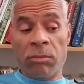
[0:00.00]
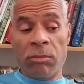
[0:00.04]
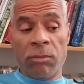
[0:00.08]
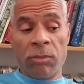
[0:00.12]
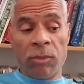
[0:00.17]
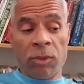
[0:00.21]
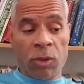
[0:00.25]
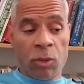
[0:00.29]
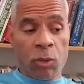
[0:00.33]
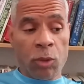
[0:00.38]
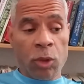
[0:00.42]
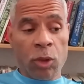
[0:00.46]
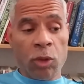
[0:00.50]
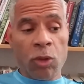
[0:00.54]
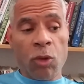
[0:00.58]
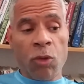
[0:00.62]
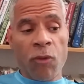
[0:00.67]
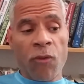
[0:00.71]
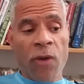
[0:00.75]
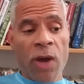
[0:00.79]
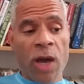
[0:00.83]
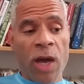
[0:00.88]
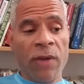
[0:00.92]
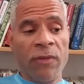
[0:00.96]
So let's go
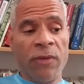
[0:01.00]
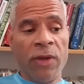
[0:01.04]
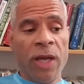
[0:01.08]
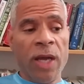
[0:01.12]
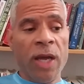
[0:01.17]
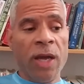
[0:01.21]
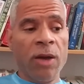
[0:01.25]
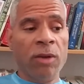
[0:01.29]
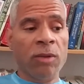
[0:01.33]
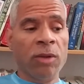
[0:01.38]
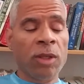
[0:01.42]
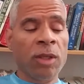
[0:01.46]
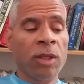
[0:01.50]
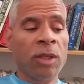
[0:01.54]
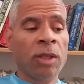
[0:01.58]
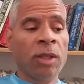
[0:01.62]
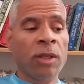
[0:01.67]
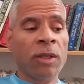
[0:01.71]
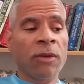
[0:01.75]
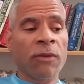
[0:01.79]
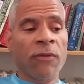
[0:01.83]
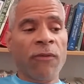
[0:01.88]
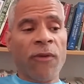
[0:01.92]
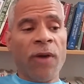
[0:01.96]
5
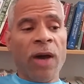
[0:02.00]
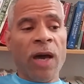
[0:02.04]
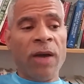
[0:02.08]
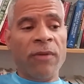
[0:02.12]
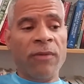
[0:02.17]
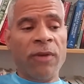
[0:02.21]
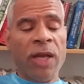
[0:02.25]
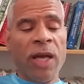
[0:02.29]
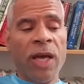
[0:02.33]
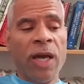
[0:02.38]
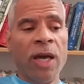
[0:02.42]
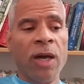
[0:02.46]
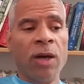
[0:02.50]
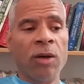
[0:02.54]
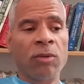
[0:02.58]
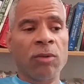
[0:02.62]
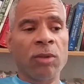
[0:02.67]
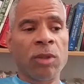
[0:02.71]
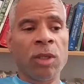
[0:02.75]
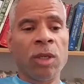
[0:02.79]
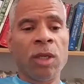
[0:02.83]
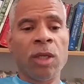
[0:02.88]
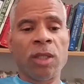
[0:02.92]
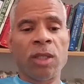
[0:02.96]
down,
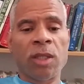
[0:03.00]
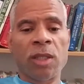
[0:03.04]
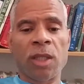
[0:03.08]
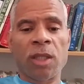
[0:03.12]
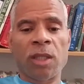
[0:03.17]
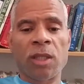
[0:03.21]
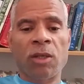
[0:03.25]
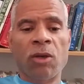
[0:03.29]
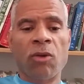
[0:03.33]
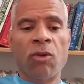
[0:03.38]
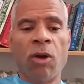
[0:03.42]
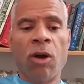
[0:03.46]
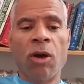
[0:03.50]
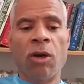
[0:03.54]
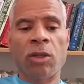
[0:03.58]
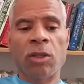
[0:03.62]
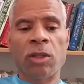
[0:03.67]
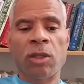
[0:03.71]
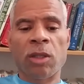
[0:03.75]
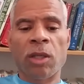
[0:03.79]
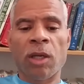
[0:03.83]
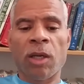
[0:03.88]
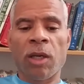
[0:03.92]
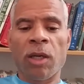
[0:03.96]
6
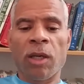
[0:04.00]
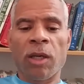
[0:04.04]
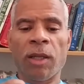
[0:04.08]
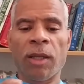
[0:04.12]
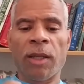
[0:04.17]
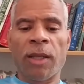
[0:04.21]
across.